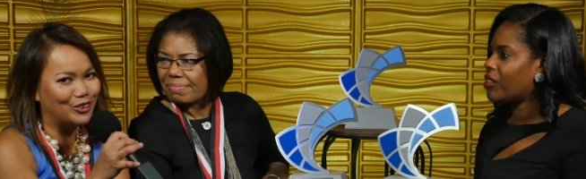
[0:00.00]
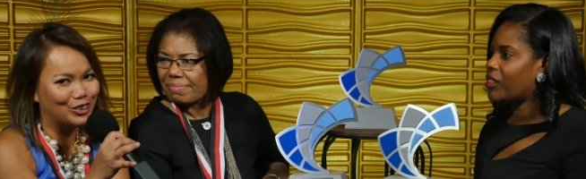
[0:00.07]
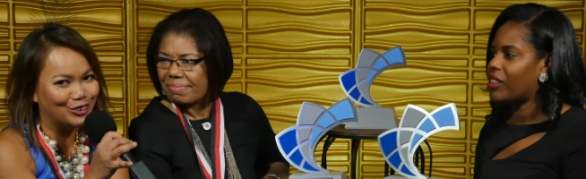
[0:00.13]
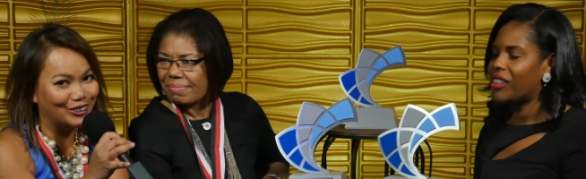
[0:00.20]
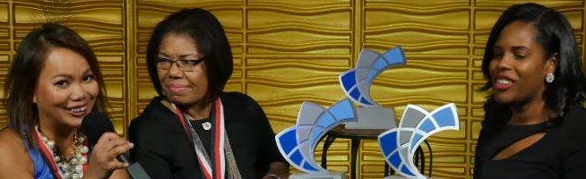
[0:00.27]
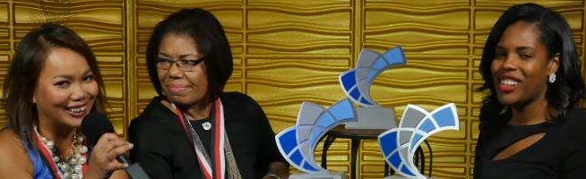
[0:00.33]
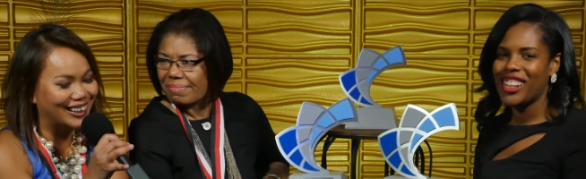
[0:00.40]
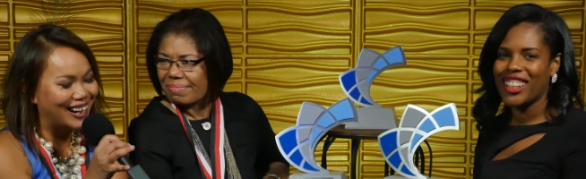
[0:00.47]

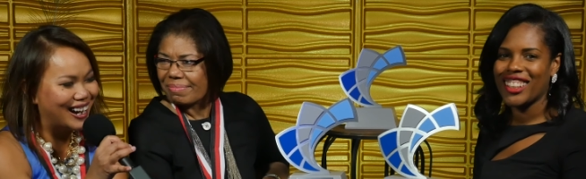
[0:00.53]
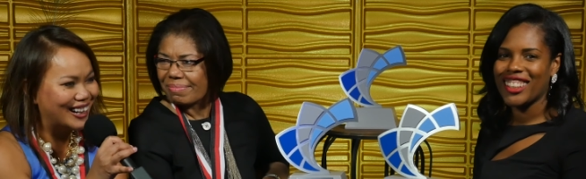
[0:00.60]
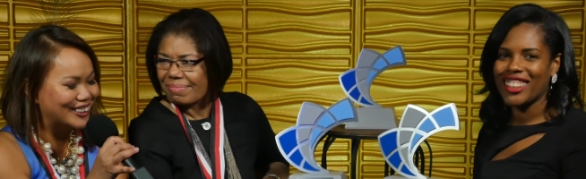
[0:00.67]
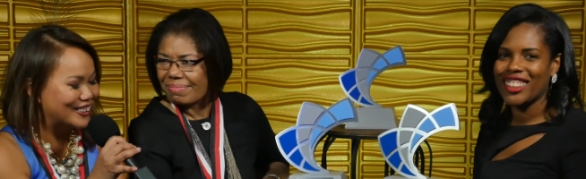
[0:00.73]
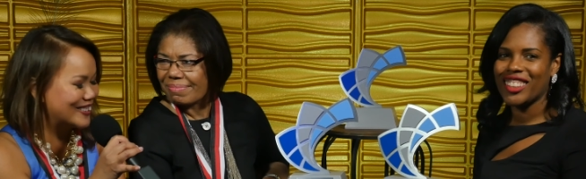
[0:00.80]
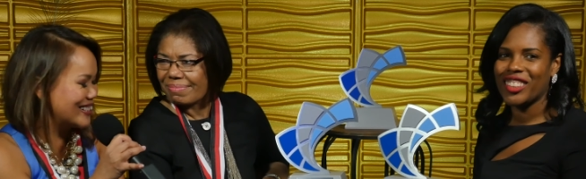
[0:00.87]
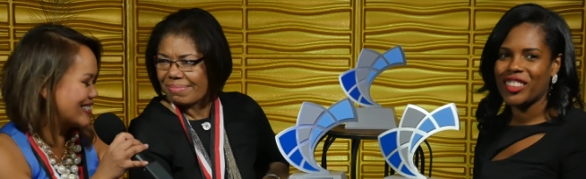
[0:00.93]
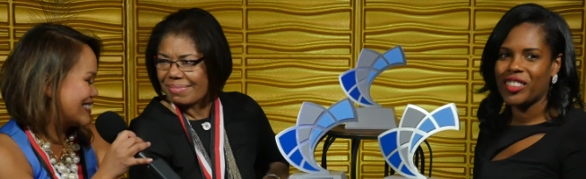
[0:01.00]
Speaker 1: truly
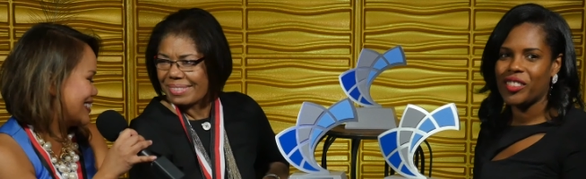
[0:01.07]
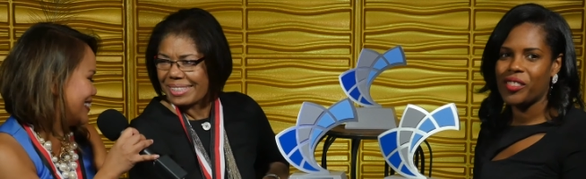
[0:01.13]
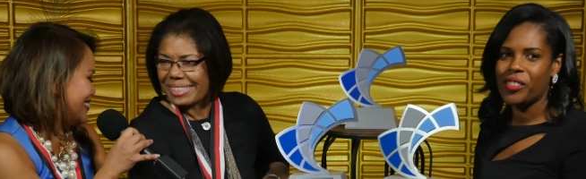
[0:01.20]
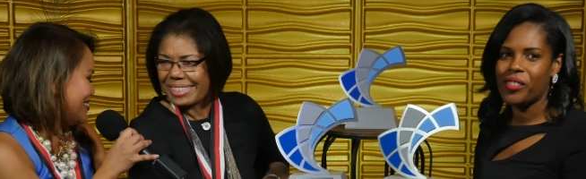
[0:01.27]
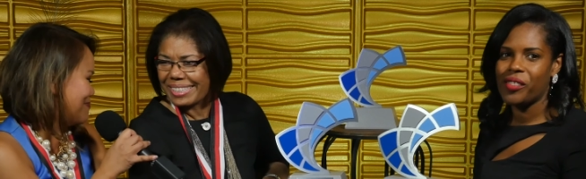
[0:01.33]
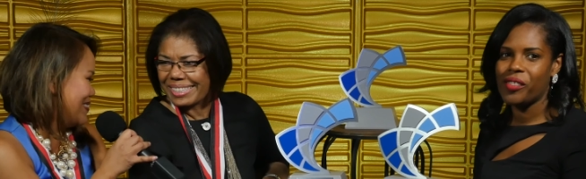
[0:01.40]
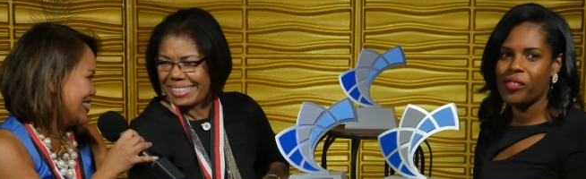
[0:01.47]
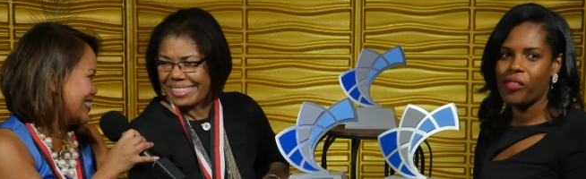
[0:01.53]
honored to sit
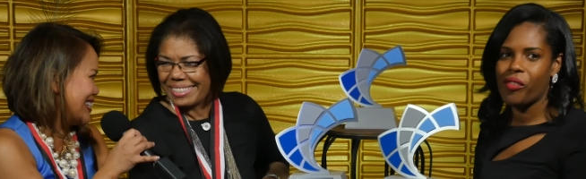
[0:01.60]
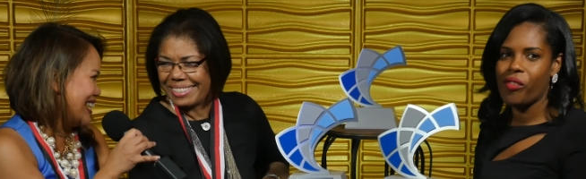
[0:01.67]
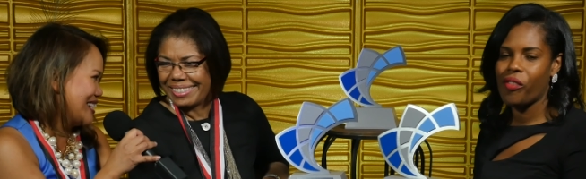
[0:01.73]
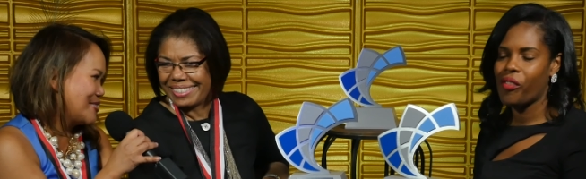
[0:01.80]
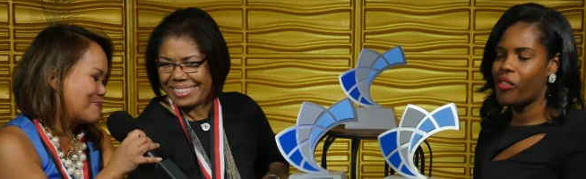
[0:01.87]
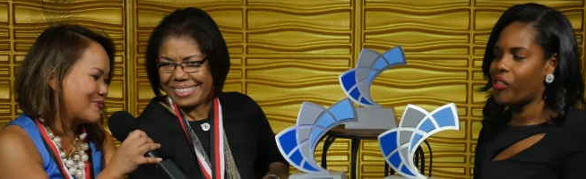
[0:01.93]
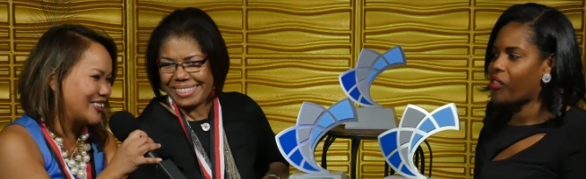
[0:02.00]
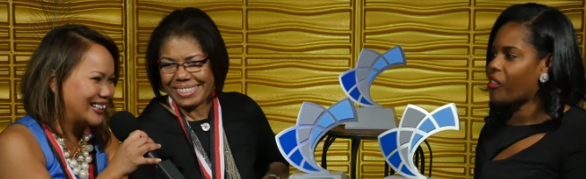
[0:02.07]

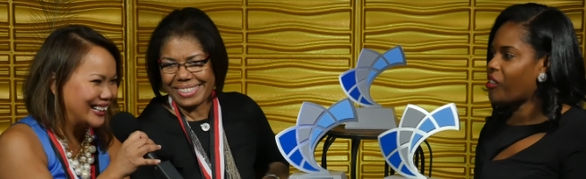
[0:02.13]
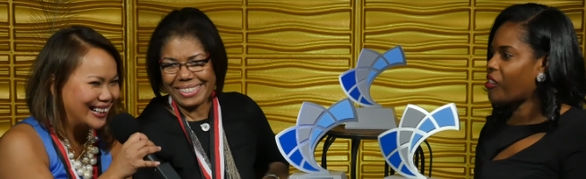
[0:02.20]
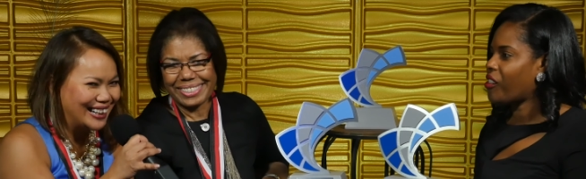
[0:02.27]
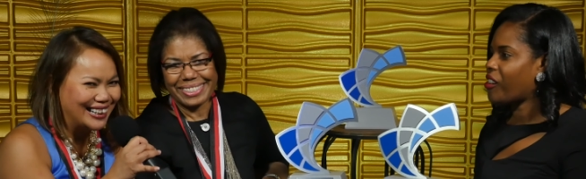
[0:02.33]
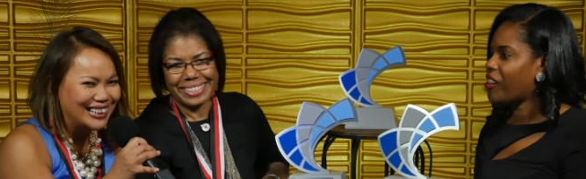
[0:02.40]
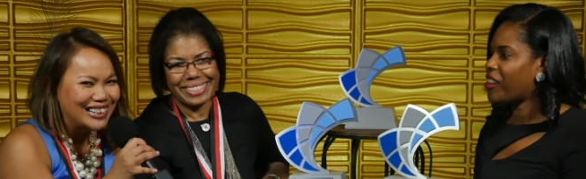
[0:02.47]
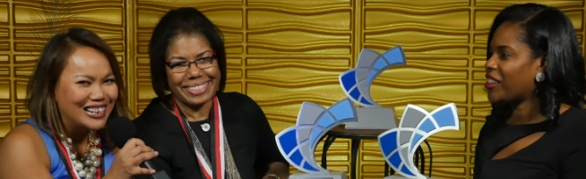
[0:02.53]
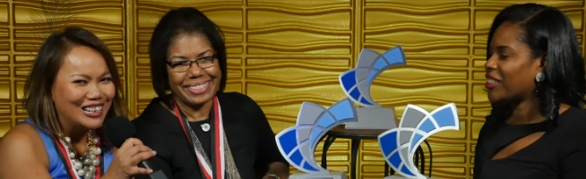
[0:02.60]
beside
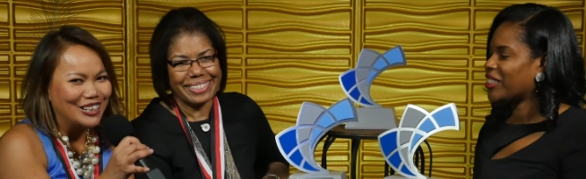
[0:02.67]
Brenda,